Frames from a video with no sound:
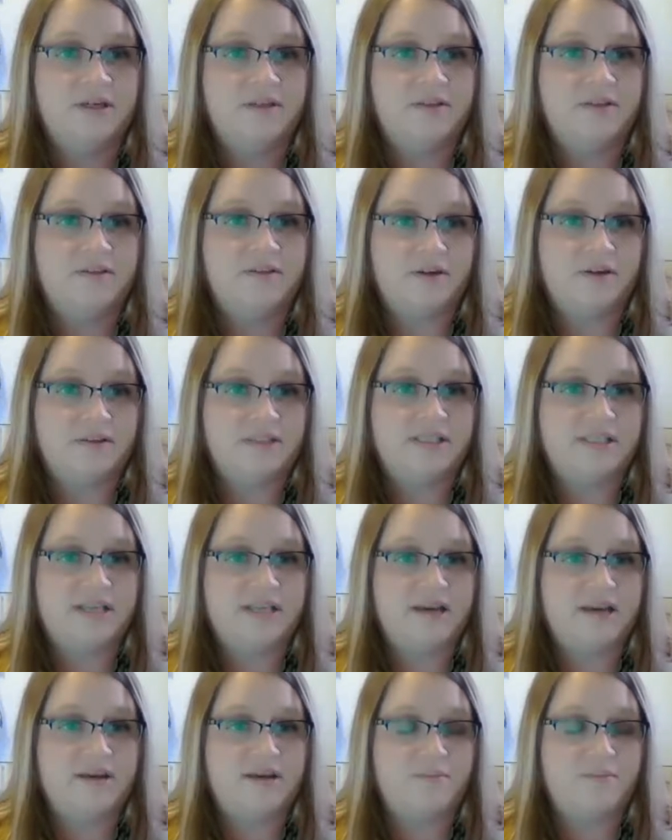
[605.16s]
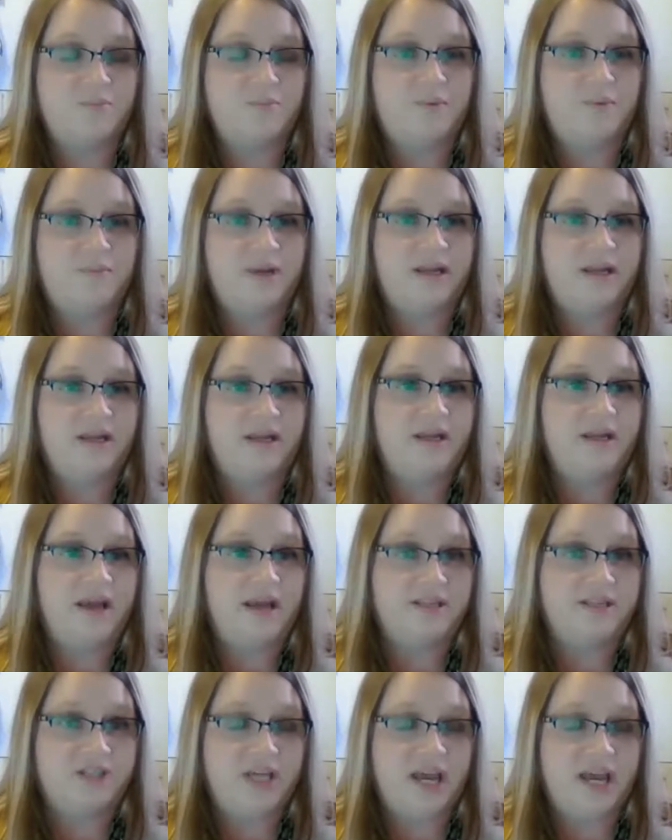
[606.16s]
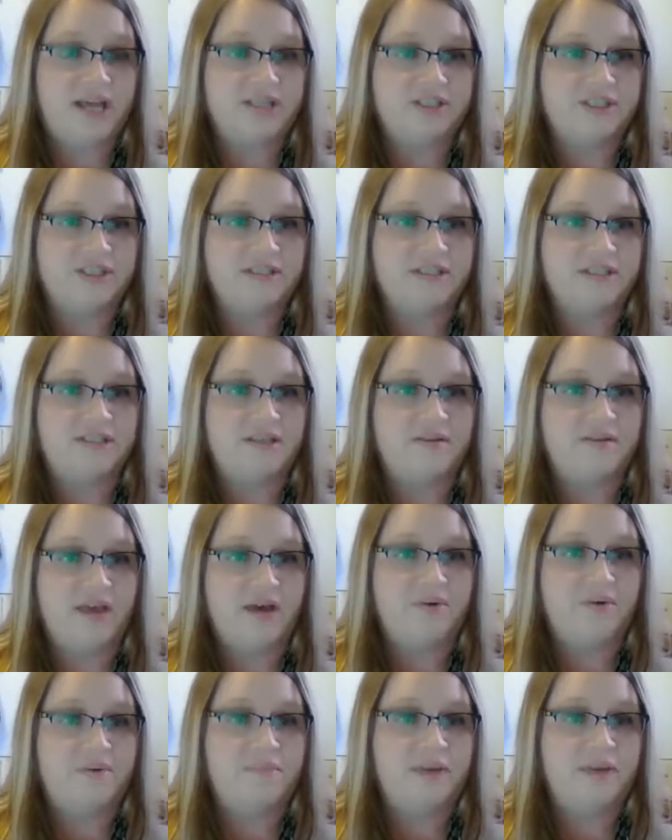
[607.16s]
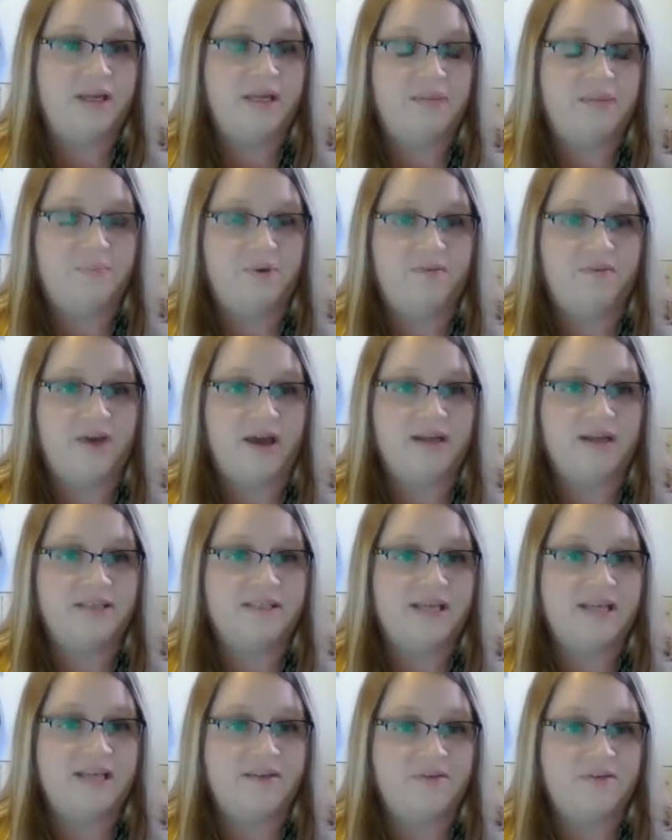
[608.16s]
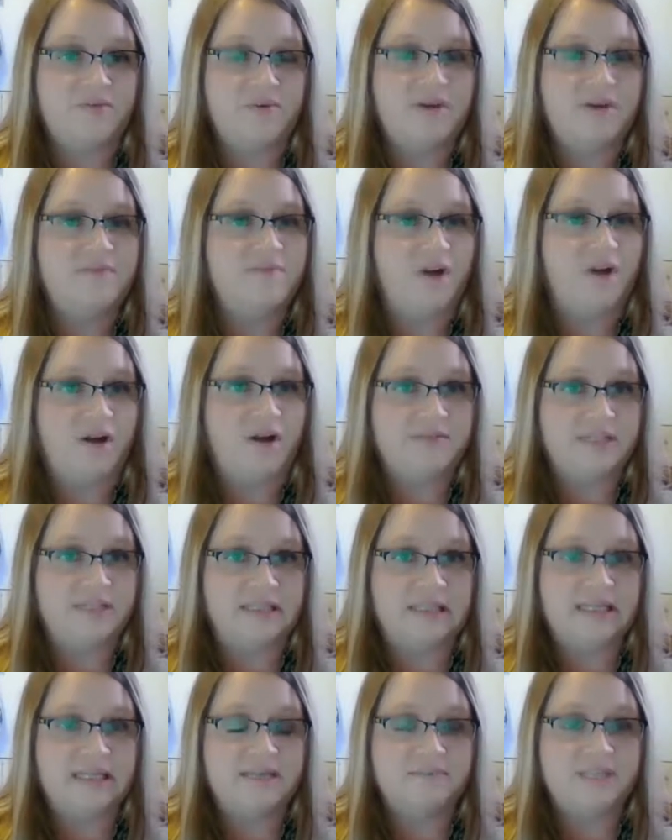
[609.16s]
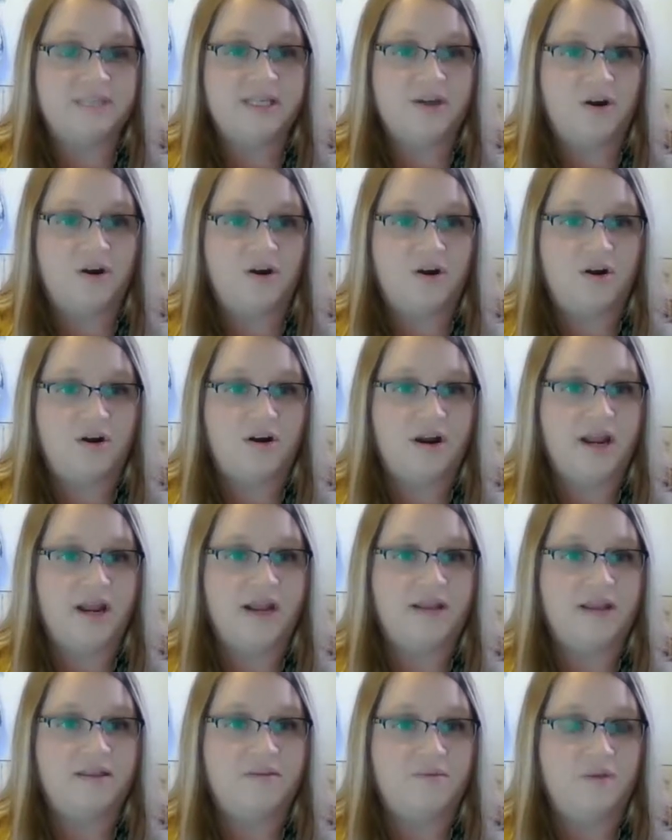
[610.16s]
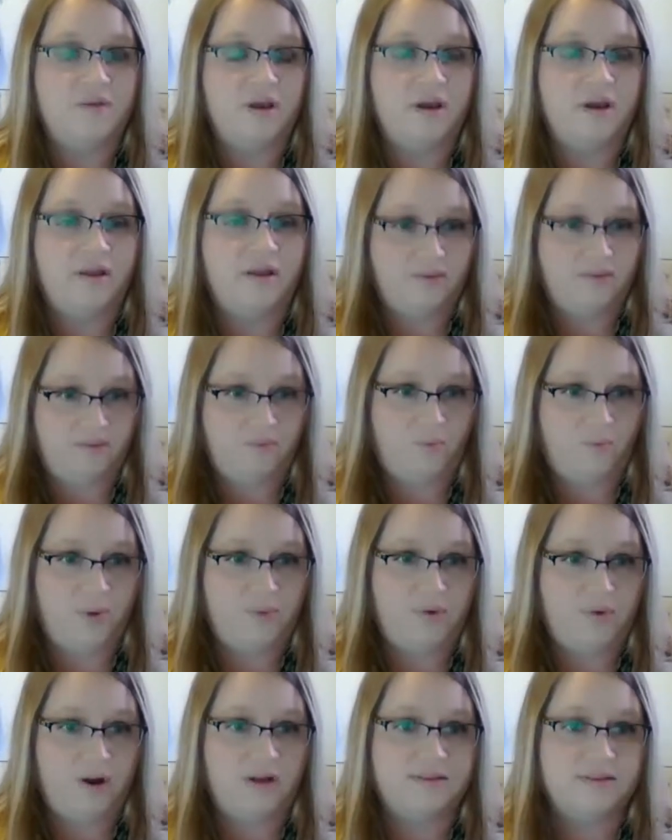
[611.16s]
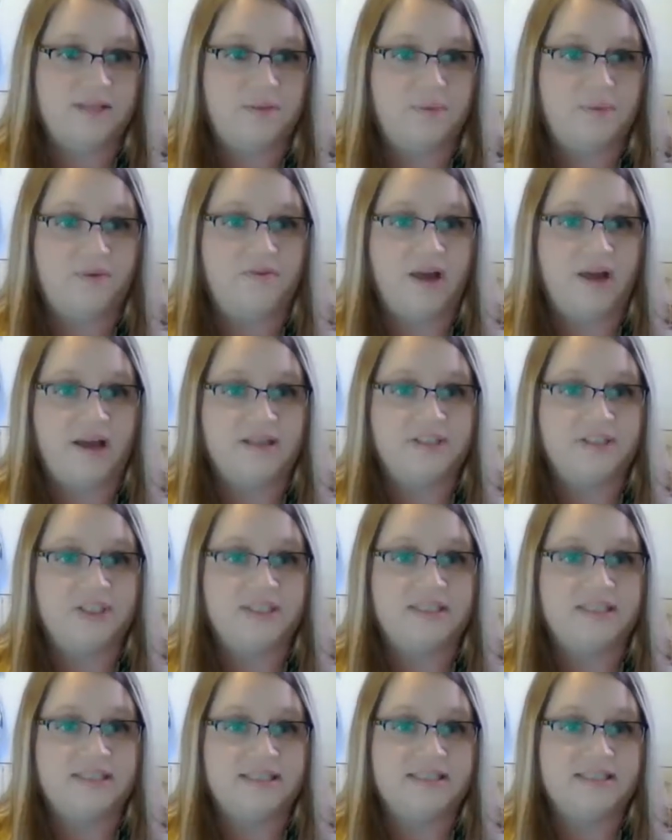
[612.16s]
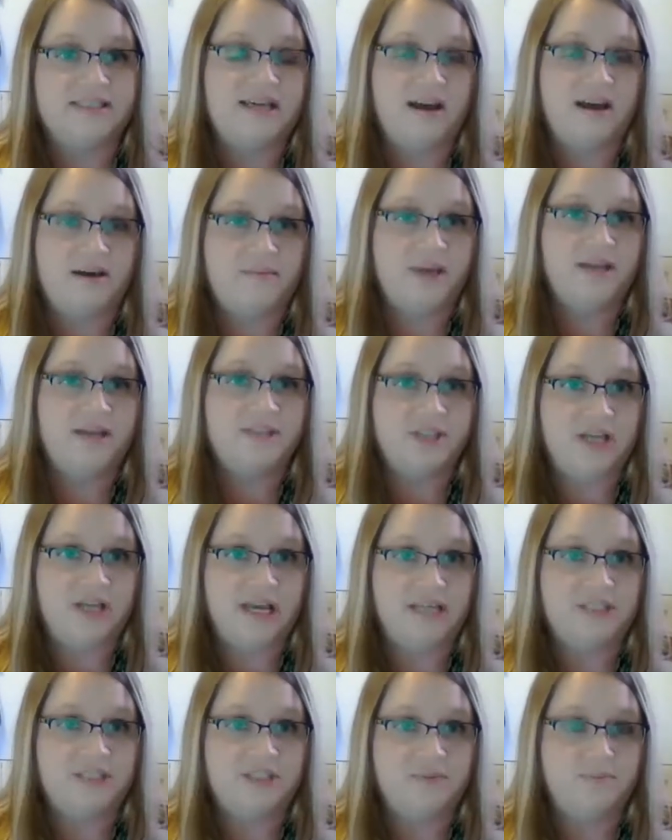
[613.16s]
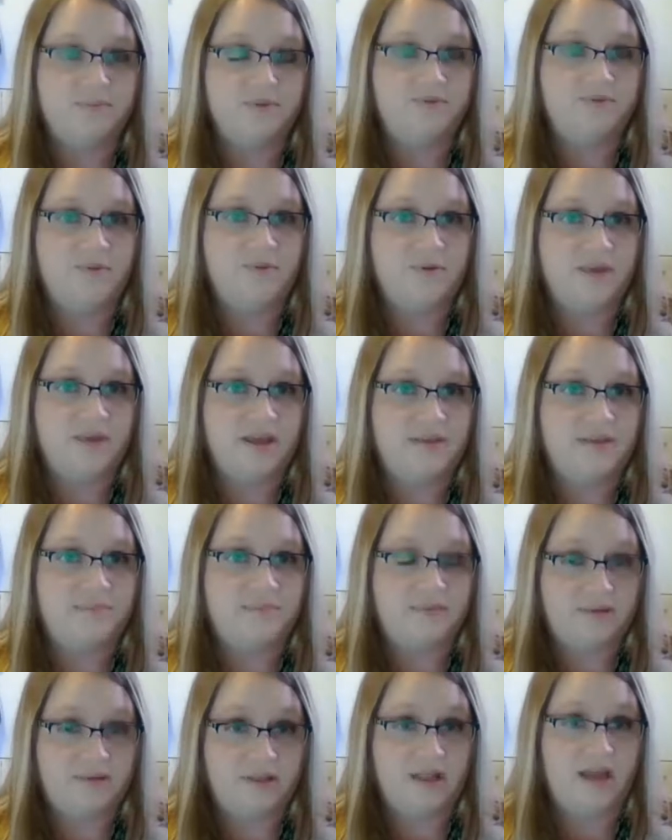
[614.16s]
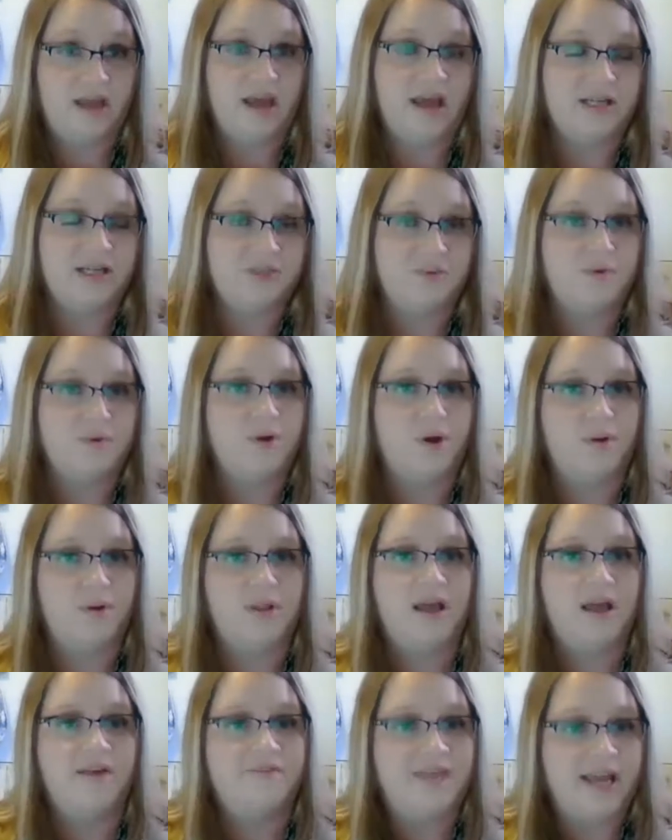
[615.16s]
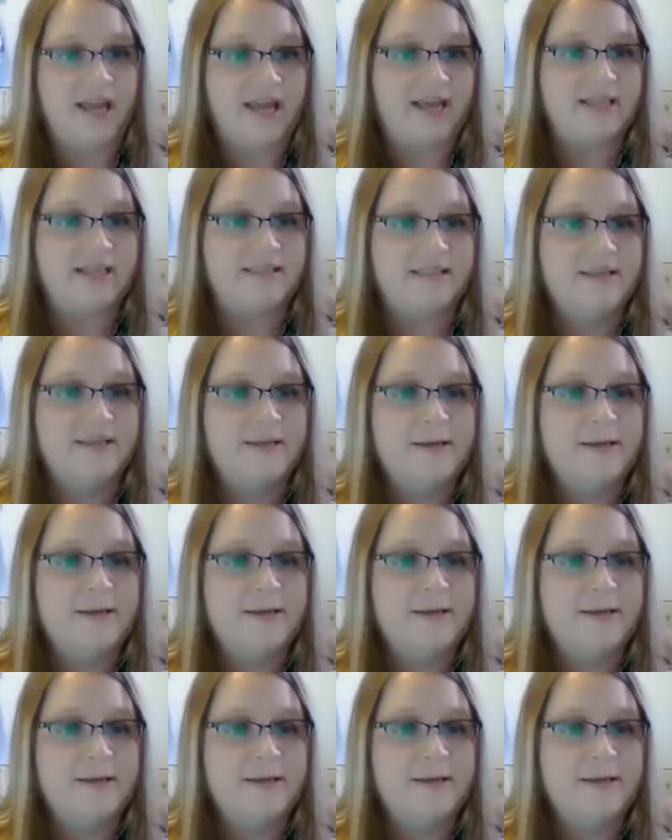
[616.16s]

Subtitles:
The third step would be education. So that would be provided to everyone involved in the MDR, and we would also provide just in time education before the actual go live date.